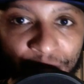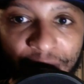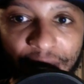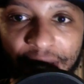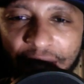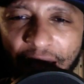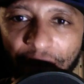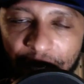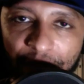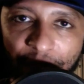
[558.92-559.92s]
It's either
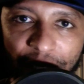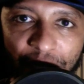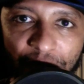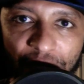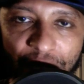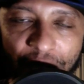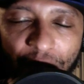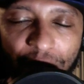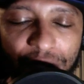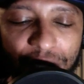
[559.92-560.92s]
he makes a mistake
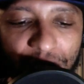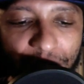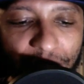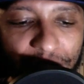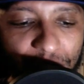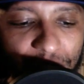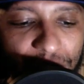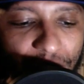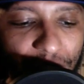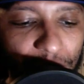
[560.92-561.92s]
or his team makes a
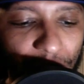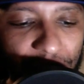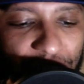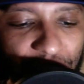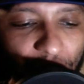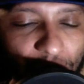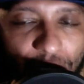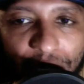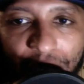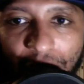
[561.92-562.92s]
mistake, but his first
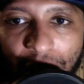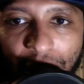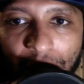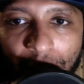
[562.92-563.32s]
year